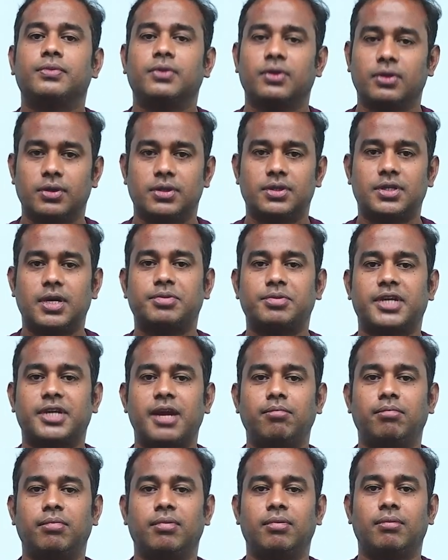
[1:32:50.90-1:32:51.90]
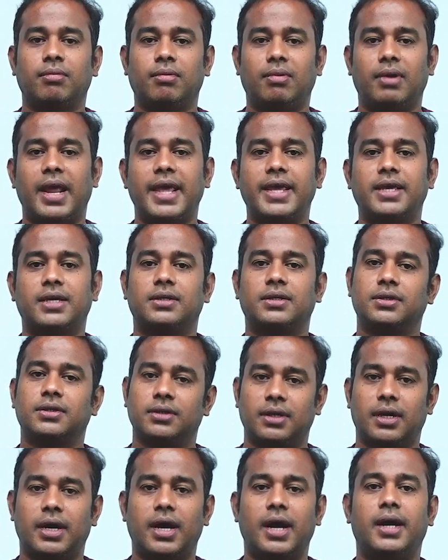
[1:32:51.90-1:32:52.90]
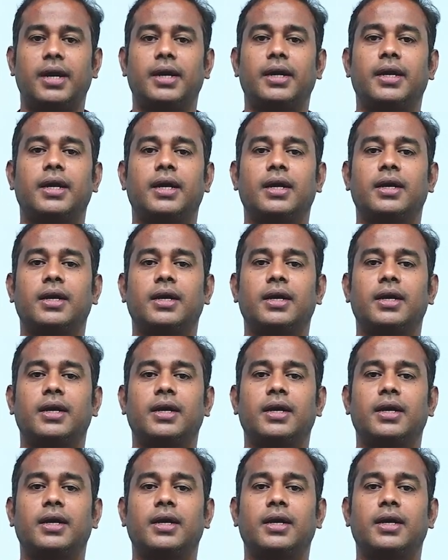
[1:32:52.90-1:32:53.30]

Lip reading: subscribe, like, and